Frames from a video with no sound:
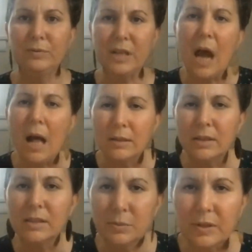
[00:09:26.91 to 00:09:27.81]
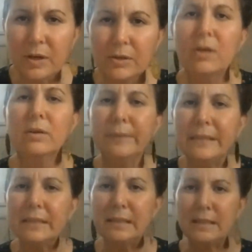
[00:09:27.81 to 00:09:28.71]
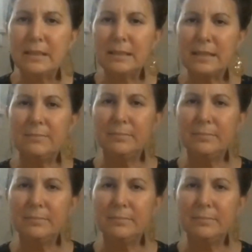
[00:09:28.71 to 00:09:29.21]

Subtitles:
tolerance with our nervous system